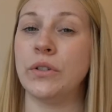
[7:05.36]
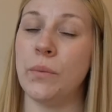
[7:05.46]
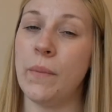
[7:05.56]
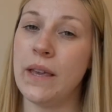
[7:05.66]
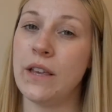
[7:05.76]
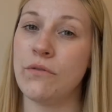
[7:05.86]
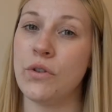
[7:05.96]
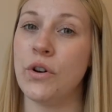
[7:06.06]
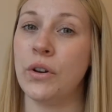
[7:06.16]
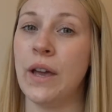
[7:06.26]
to make your
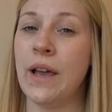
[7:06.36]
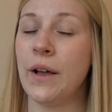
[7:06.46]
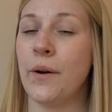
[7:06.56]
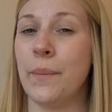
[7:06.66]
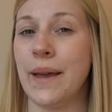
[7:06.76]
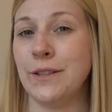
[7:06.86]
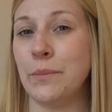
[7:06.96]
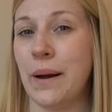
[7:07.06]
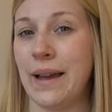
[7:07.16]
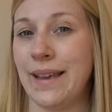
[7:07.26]
own compared to
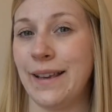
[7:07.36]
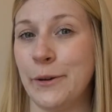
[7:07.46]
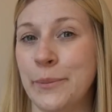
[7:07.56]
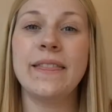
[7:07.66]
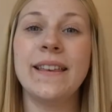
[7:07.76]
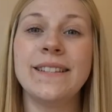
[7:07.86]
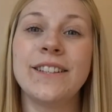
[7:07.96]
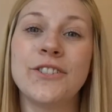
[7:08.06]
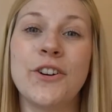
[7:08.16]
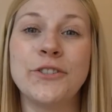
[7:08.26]
buying. This
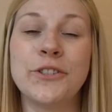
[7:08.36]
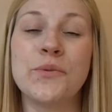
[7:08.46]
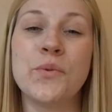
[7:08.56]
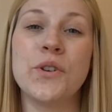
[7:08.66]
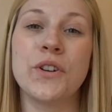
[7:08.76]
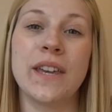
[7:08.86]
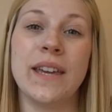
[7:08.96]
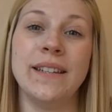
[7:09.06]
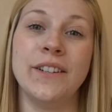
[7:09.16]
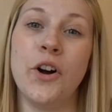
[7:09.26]
can also work
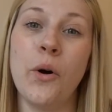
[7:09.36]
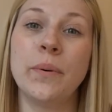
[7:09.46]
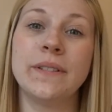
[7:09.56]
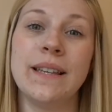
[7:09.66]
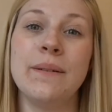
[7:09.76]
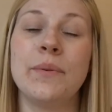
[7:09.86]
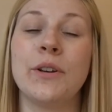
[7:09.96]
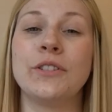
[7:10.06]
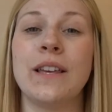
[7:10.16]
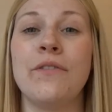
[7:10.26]
in an opposite,
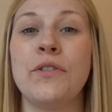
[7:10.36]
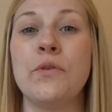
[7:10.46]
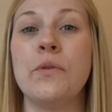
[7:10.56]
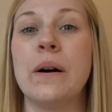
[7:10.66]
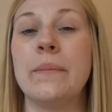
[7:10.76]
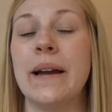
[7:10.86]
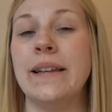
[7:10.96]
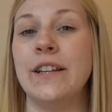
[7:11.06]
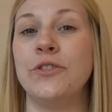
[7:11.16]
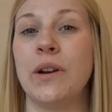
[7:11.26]
because if you are
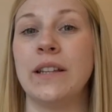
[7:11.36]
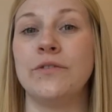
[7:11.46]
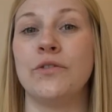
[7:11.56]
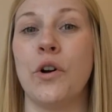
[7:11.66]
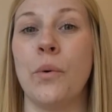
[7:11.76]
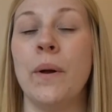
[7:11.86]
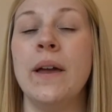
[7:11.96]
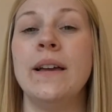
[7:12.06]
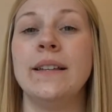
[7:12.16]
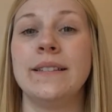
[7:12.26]
buying a dress from,
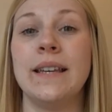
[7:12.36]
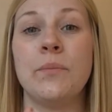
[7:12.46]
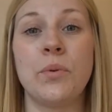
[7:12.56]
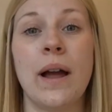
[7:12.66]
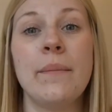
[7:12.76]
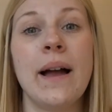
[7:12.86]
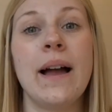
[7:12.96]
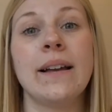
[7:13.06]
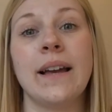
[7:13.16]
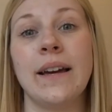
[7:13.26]
say,
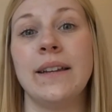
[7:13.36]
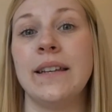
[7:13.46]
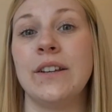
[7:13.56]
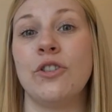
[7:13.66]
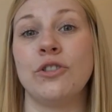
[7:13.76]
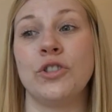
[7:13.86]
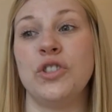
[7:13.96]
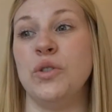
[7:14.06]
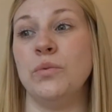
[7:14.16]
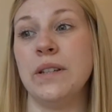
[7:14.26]
Primark and it
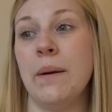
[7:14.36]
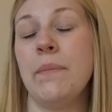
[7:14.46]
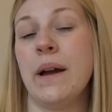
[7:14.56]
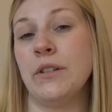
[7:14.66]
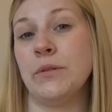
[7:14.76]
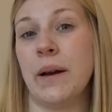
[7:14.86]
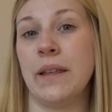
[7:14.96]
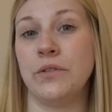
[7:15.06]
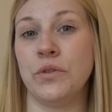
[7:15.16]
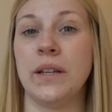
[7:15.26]
costs you £10 to
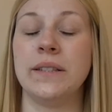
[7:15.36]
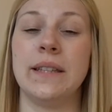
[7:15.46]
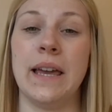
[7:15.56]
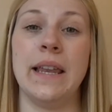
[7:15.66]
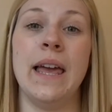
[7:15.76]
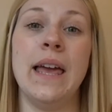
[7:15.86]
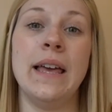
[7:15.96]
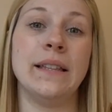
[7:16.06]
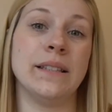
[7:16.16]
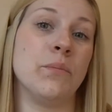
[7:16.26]
buy the dress, then
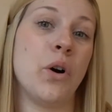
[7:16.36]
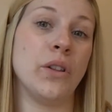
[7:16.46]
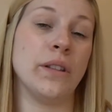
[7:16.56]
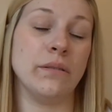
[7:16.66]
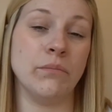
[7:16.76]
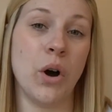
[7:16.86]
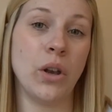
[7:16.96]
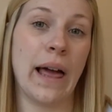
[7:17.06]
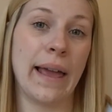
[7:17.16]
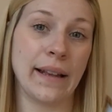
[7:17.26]
there's
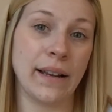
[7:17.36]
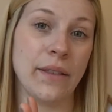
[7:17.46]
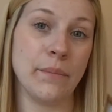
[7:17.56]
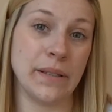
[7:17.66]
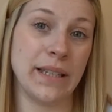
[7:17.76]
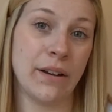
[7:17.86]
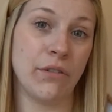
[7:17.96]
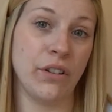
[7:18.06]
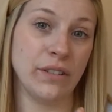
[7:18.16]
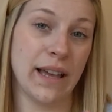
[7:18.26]
more likely that
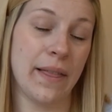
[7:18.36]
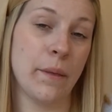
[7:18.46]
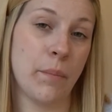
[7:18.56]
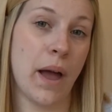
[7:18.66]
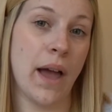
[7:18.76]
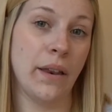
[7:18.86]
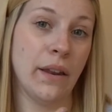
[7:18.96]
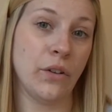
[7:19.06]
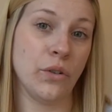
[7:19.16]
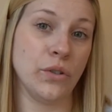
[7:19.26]
materials and the pattern
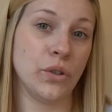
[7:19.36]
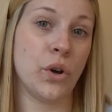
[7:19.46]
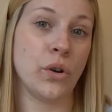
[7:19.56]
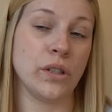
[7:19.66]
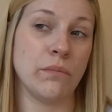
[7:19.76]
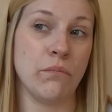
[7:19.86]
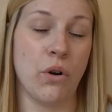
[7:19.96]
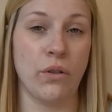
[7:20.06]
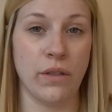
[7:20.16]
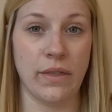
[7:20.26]
are going to cost
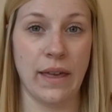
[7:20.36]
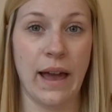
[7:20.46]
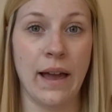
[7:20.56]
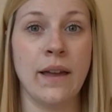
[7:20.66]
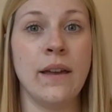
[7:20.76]
more than that.